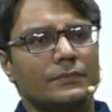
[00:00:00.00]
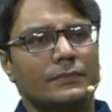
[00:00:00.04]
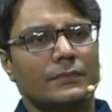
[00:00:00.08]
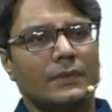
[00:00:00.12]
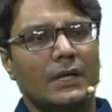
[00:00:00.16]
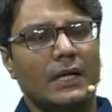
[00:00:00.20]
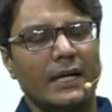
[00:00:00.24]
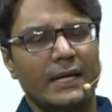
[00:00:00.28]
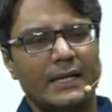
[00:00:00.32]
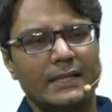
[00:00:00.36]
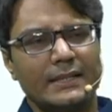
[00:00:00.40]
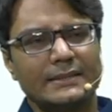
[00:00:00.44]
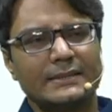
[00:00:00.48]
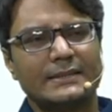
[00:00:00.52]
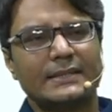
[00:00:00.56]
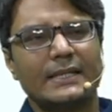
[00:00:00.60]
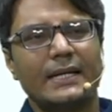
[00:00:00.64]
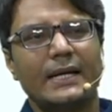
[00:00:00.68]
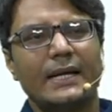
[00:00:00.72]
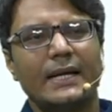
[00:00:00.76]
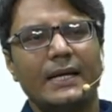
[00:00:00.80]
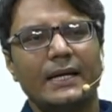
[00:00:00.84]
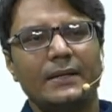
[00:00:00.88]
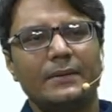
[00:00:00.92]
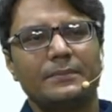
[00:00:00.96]
I can
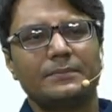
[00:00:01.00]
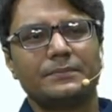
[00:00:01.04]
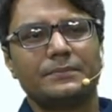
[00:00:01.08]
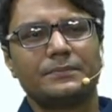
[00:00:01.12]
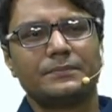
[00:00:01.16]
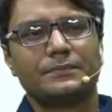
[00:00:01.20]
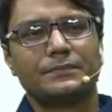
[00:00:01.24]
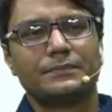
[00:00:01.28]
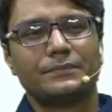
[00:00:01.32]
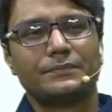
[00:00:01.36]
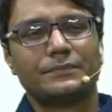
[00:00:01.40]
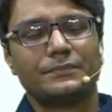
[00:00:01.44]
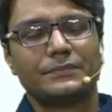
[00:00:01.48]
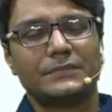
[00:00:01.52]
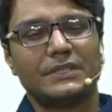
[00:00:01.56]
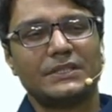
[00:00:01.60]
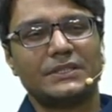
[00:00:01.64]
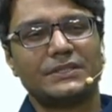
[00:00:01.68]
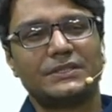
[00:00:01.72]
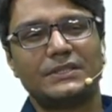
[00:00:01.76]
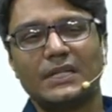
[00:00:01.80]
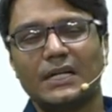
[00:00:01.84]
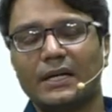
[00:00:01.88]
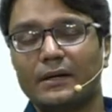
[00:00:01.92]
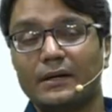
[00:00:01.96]
say this
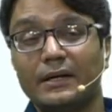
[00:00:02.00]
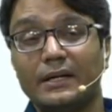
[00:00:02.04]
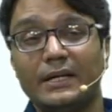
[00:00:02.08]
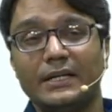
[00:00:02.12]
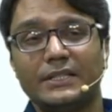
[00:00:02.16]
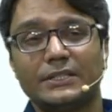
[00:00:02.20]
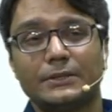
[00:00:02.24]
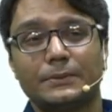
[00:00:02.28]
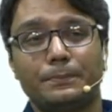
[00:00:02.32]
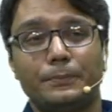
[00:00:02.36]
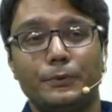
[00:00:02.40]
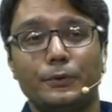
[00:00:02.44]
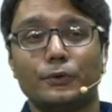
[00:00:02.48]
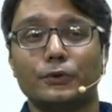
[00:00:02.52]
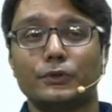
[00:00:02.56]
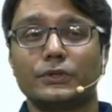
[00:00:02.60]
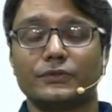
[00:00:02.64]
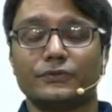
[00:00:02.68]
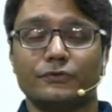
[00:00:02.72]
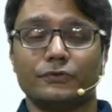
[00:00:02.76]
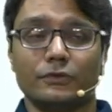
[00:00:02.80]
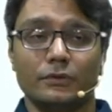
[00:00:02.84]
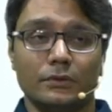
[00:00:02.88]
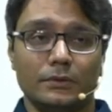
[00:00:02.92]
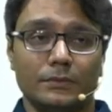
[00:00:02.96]
journey is
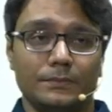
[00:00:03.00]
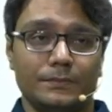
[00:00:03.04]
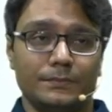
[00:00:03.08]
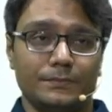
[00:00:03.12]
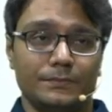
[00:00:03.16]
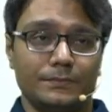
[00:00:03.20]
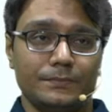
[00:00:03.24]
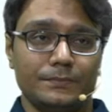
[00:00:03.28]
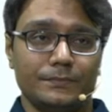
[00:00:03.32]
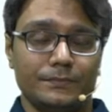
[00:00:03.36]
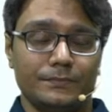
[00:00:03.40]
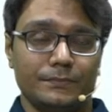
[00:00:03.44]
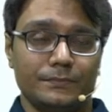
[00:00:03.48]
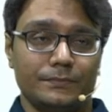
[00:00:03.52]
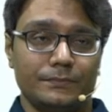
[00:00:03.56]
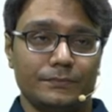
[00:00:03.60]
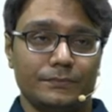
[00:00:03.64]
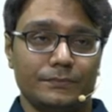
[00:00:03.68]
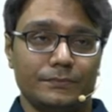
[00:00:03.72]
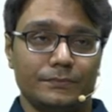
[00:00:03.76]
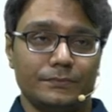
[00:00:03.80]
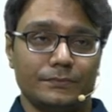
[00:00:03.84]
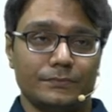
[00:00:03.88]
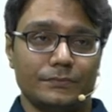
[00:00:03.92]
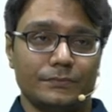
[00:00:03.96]
beautiful,
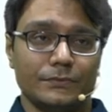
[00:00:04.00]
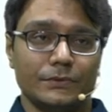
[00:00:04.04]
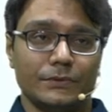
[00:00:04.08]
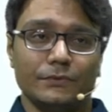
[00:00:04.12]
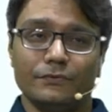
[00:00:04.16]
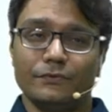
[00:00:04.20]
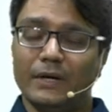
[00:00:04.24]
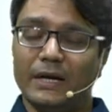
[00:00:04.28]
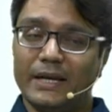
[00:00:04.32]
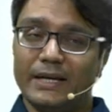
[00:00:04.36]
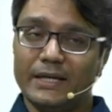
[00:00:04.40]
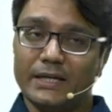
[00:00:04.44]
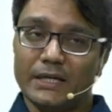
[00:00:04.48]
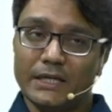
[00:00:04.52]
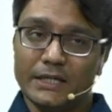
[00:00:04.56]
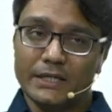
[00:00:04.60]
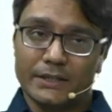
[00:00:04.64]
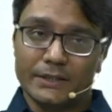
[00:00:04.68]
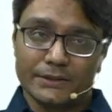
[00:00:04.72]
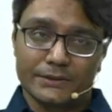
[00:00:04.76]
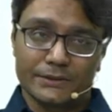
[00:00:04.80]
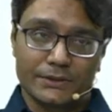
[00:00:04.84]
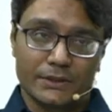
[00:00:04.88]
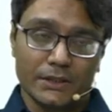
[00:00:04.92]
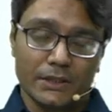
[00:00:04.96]
very
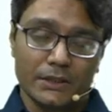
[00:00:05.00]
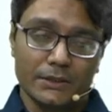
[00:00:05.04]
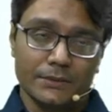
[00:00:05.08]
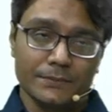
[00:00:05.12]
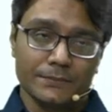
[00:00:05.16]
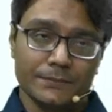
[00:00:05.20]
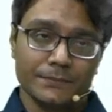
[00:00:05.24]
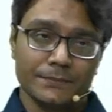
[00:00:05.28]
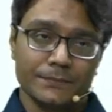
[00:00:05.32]
interesting,